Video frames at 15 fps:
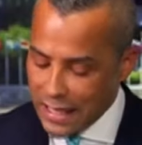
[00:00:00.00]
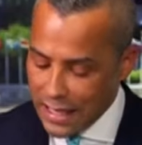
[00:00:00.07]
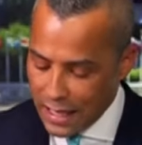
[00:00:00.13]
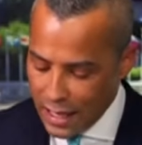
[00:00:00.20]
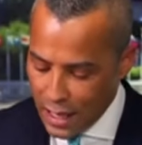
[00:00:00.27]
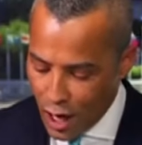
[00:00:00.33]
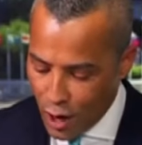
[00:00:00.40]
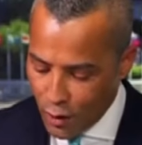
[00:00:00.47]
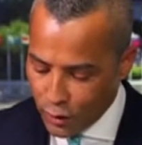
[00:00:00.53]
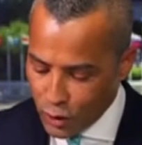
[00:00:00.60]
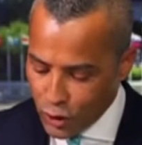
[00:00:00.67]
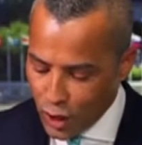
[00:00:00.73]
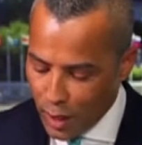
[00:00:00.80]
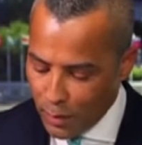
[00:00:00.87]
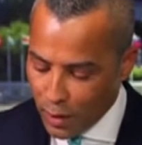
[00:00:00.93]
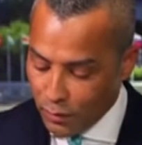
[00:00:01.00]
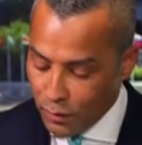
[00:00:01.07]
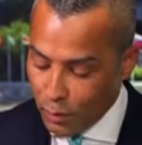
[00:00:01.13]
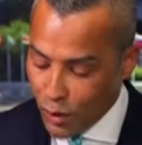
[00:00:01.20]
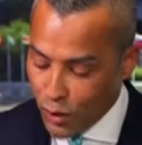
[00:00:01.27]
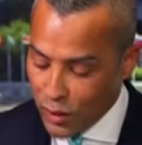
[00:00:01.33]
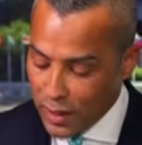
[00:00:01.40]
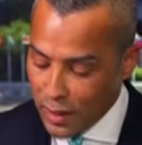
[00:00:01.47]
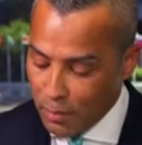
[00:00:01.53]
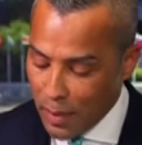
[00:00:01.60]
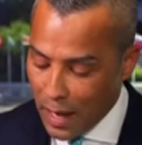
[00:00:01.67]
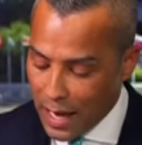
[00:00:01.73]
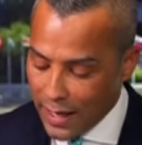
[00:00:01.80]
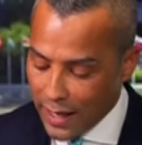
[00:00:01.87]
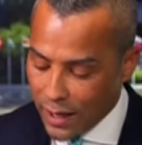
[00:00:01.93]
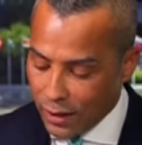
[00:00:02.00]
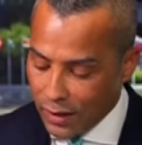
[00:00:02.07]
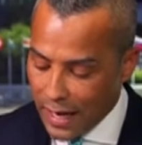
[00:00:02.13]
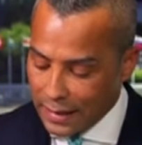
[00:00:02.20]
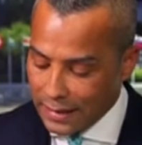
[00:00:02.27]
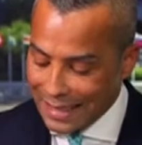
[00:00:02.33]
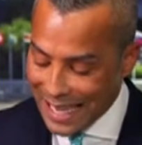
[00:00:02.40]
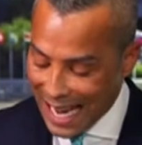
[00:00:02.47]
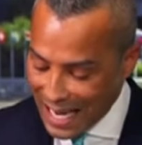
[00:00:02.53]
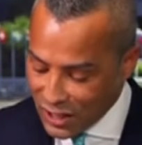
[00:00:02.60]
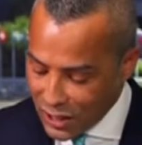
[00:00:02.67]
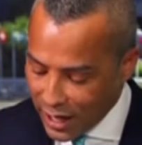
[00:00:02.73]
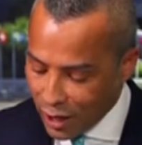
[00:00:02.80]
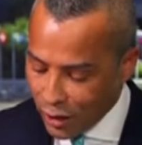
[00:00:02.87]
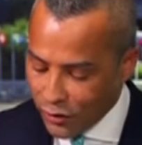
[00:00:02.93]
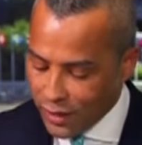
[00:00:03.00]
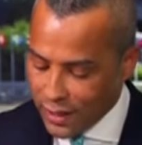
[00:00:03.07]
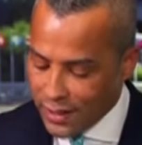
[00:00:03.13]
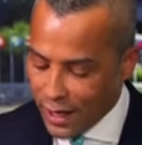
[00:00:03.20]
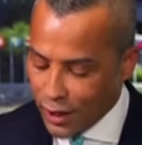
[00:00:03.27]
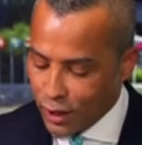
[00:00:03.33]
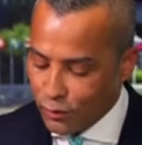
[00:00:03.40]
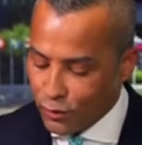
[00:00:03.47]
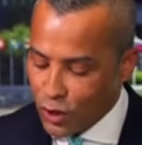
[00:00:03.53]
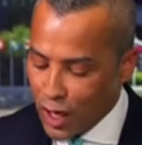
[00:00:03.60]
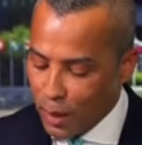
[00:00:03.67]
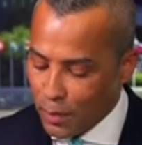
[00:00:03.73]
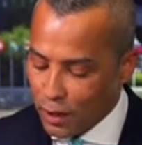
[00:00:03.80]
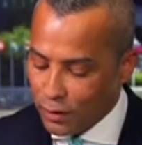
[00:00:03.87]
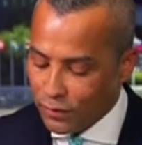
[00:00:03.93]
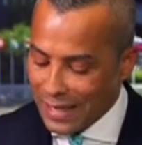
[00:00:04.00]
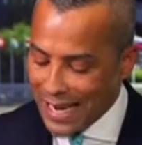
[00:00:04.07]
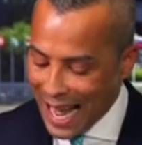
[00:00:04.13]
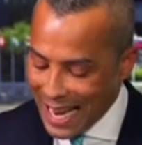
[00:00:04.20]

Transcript: CEO and chairman of ImmunityBio and NantHealth, executive chairman of